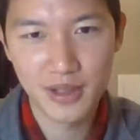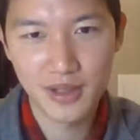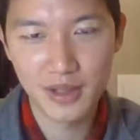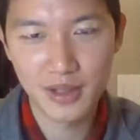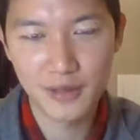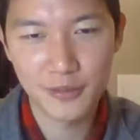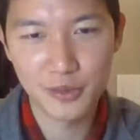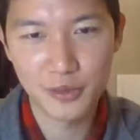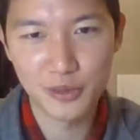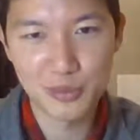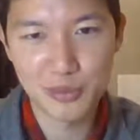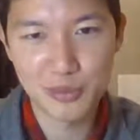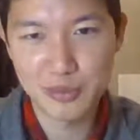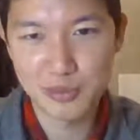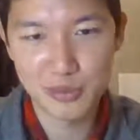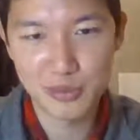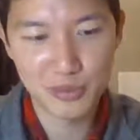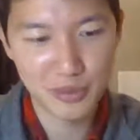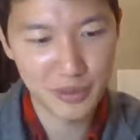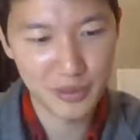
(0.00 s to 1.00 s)
if you
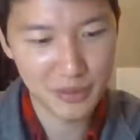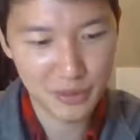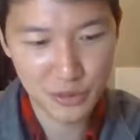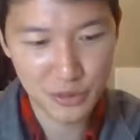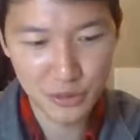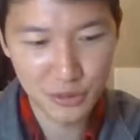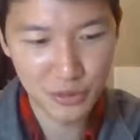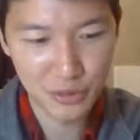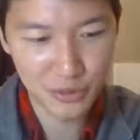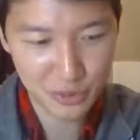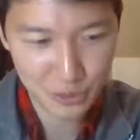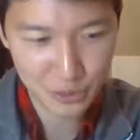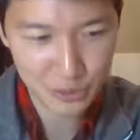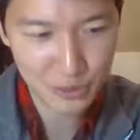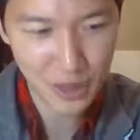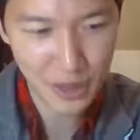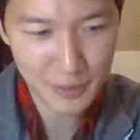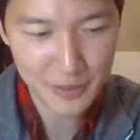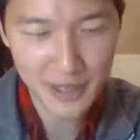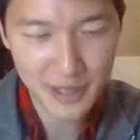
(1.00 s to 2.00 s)
grew
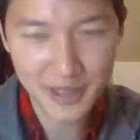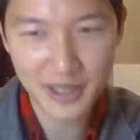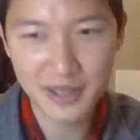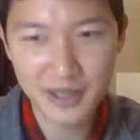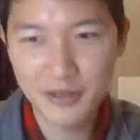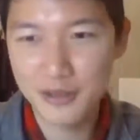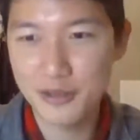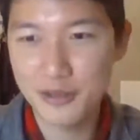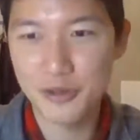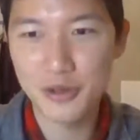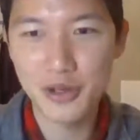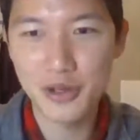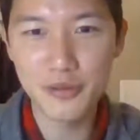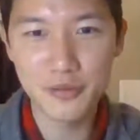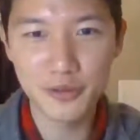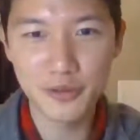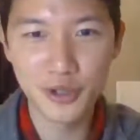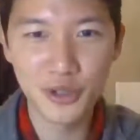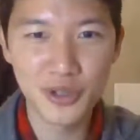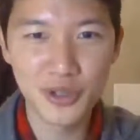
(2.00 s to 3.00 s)
up eating Korean
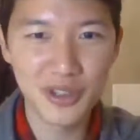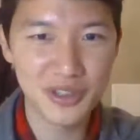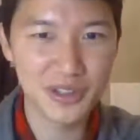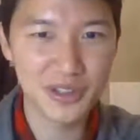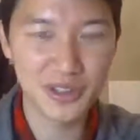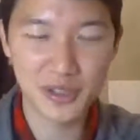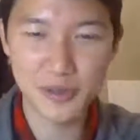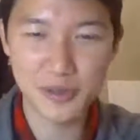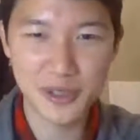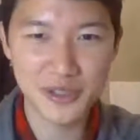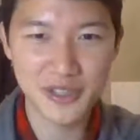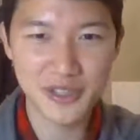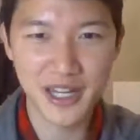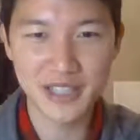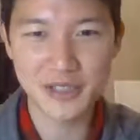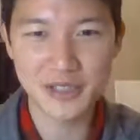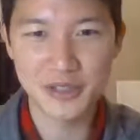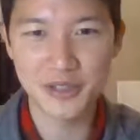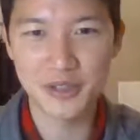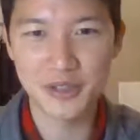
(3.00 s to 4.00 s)
food, you're going to be
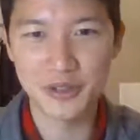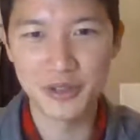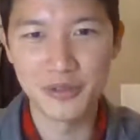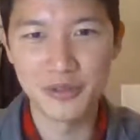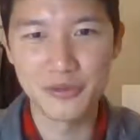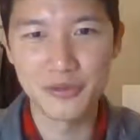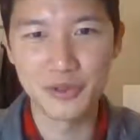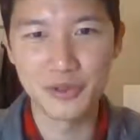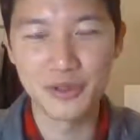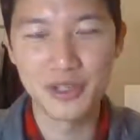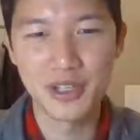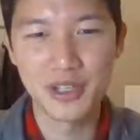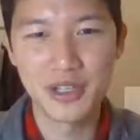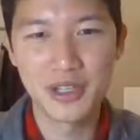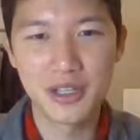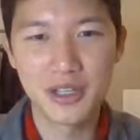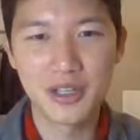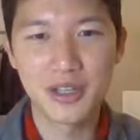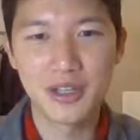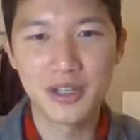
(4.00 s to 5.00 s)
attracted to Korean food.
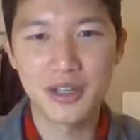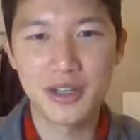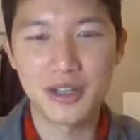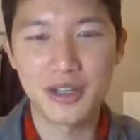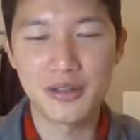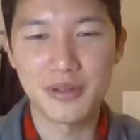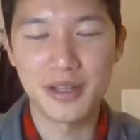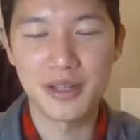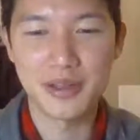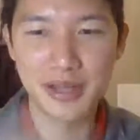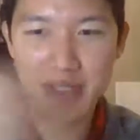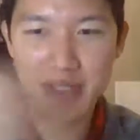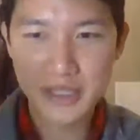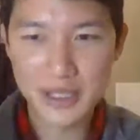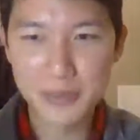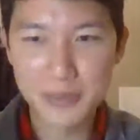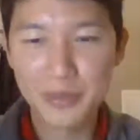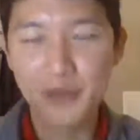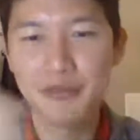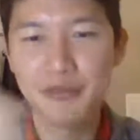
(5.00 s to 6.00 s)
And like that
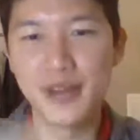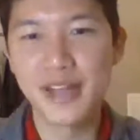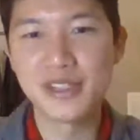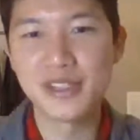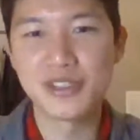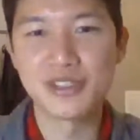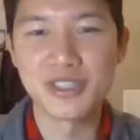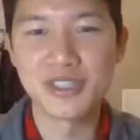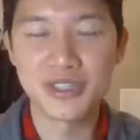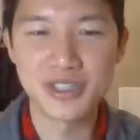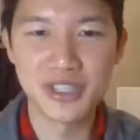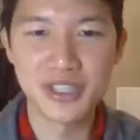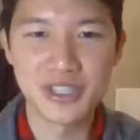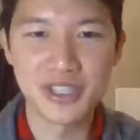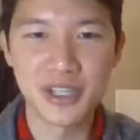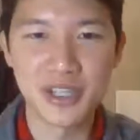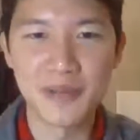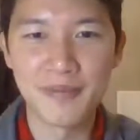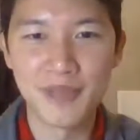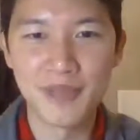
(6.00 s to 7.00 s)
simplifies your
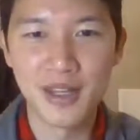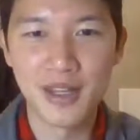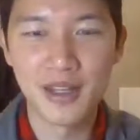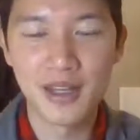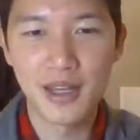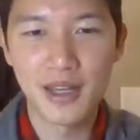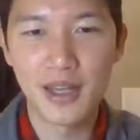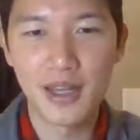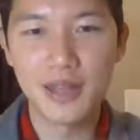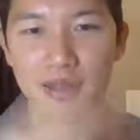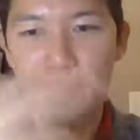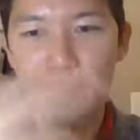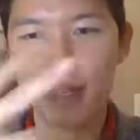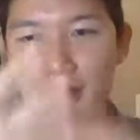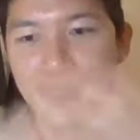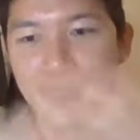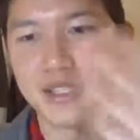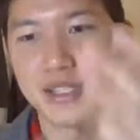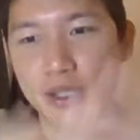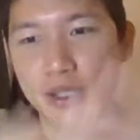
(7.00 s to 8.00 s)
decision, and that
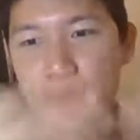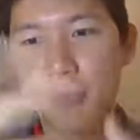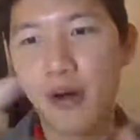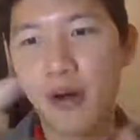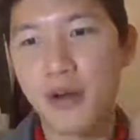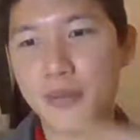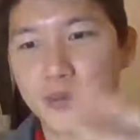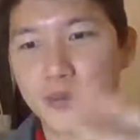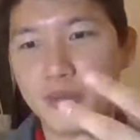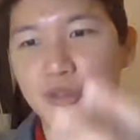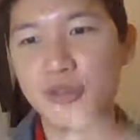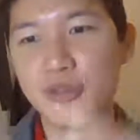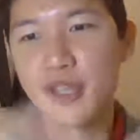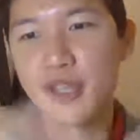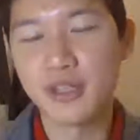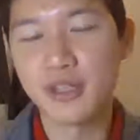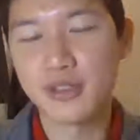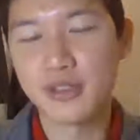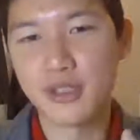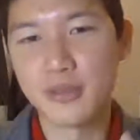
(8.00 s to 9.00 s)
gets the ball moving
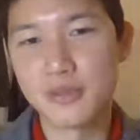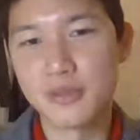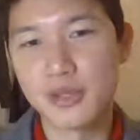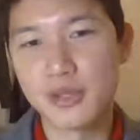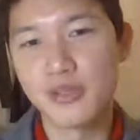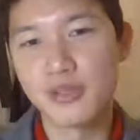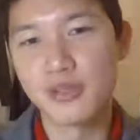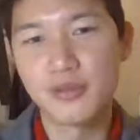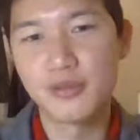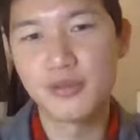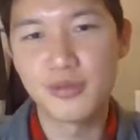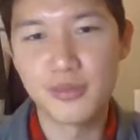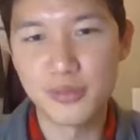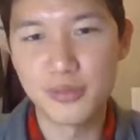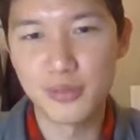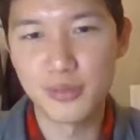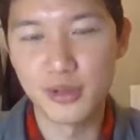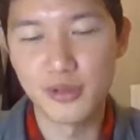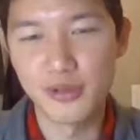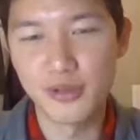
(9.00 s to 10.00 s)
in terms of
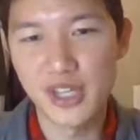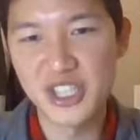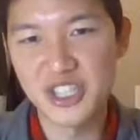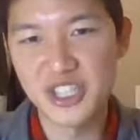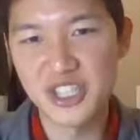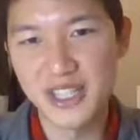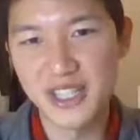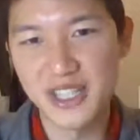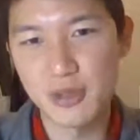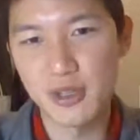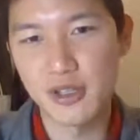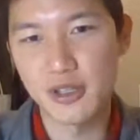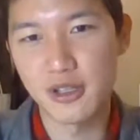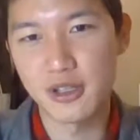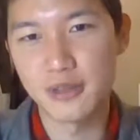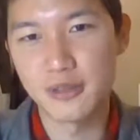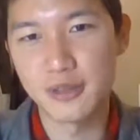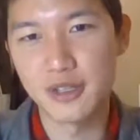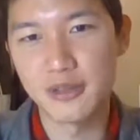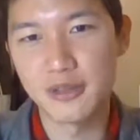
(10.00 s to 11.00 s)
motivation, as we talked
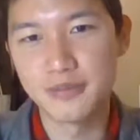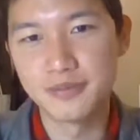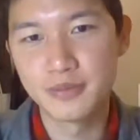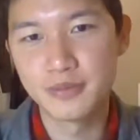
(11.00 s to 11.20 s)
about.